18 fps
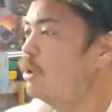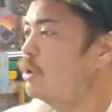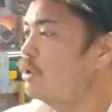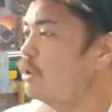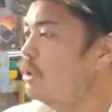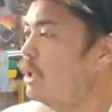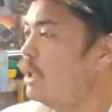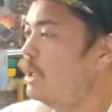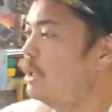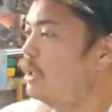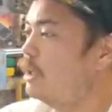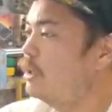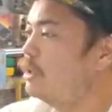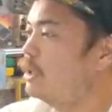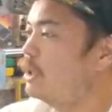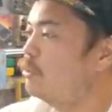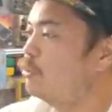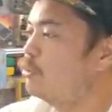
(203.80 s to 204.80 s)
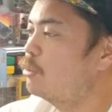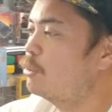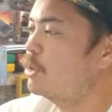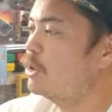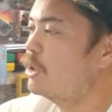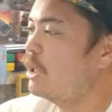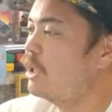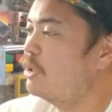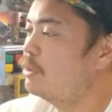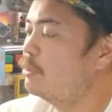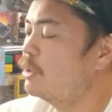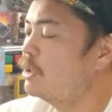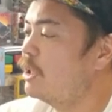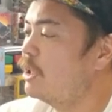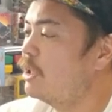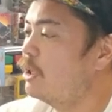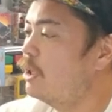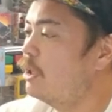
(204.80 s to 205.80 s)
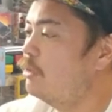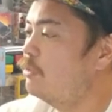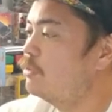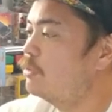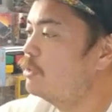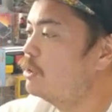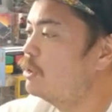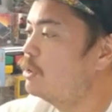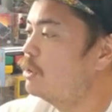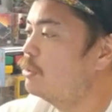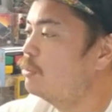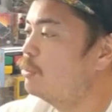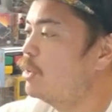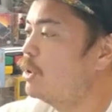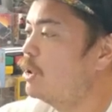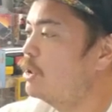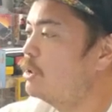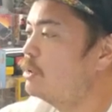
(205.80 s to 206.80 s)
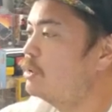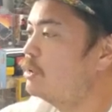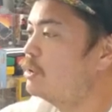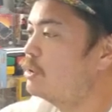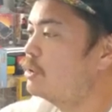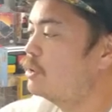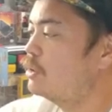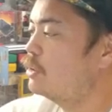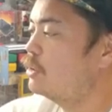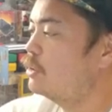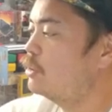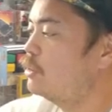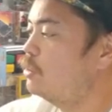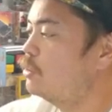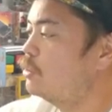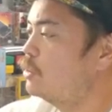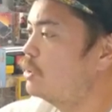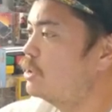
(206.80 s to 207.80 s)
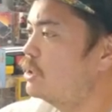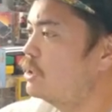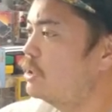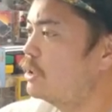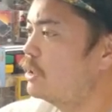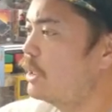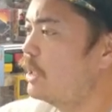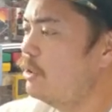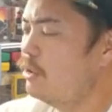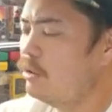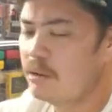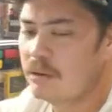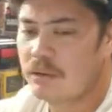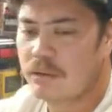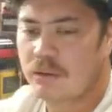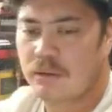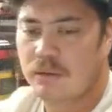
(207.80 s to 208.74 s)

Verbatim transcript: Work today, got one more day to my day off, but, ooh, Karen?